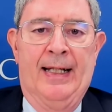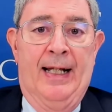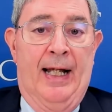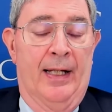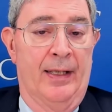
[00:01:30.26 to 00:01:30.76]

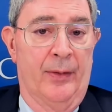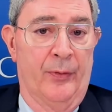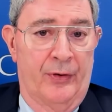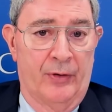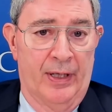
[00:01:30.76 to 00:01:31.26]
And there was
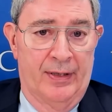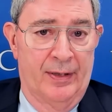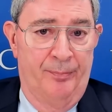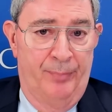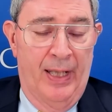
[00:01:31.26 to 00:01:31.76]
a great
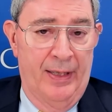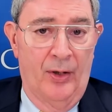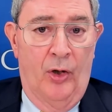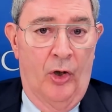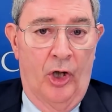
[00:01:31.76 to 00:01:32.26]
debate
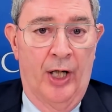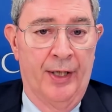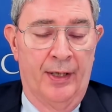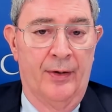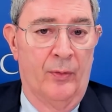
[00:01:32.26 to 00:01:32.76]

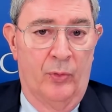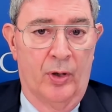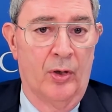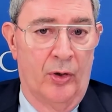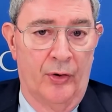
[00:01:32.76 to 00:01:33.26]
on in the
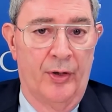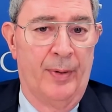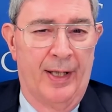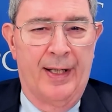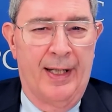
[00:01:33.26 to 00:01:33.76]
world
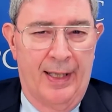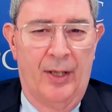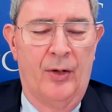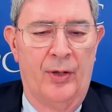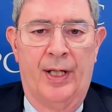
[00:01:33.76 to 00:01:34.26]
about
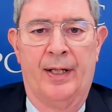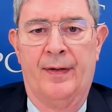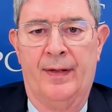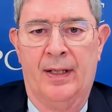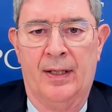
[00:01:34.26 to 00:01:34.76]
how
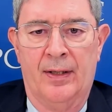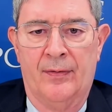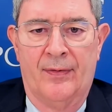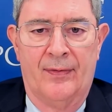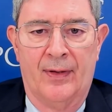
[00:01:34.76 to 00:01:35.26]
had
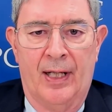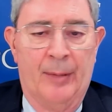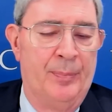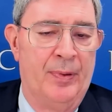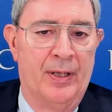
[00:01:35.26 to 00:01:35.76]
these
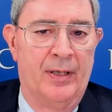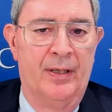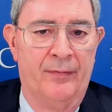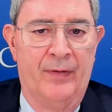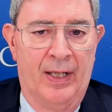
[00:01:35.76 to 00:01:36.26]
epic
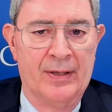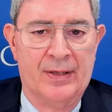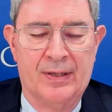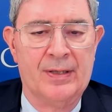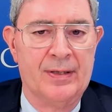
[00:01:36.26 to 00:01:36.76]

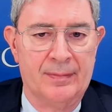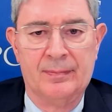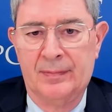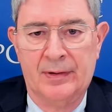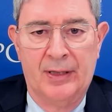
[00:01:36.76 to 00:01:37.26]
events
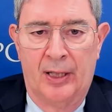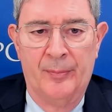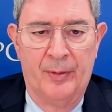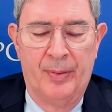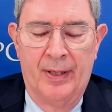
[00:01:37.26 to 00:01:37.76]

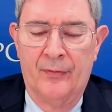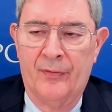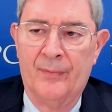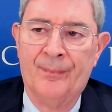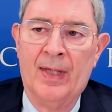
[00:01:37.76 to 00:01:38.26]
come to
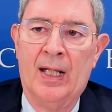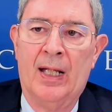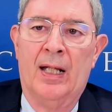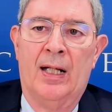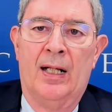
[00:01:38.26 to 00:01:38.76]
pass.
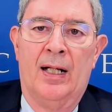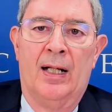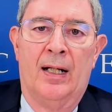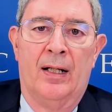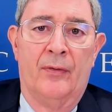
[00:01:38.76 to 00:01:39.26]

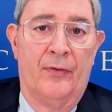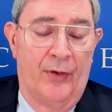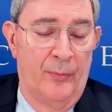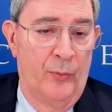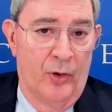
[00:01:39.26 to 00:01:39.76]

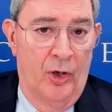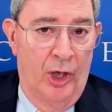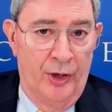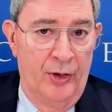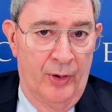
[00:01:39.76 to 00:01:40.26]
Some were
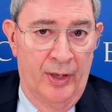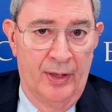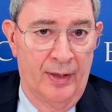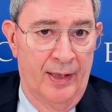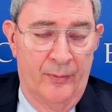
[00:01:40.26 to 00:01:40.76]
arguing
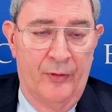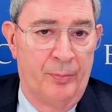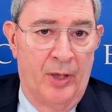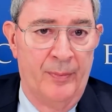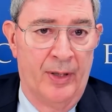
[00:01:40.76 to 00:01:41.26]
that it was
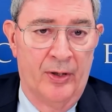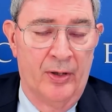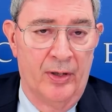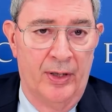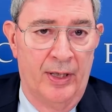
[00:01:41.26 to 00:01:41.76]

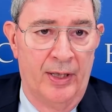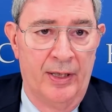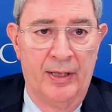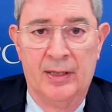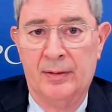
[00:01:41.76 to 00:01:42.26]

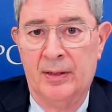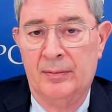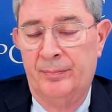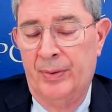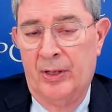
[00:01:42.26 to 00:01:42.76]
primarily
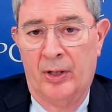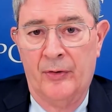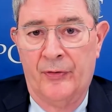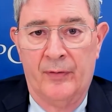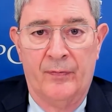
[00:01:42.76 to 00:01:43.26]

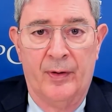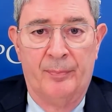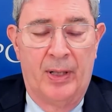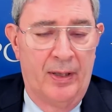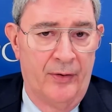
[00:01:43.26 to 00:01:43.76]
because of the
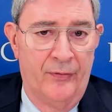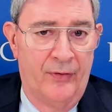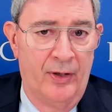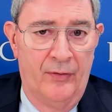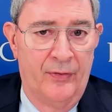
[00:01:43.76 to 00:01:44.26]

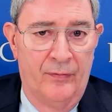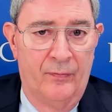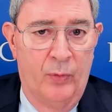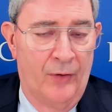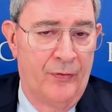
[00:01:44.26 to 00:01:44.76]
policies
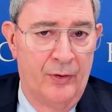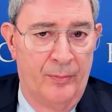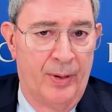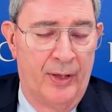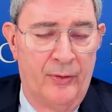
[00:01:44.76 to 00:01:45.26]
of Western
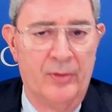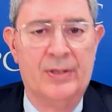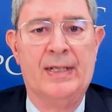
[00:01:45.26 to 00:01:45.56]
powers,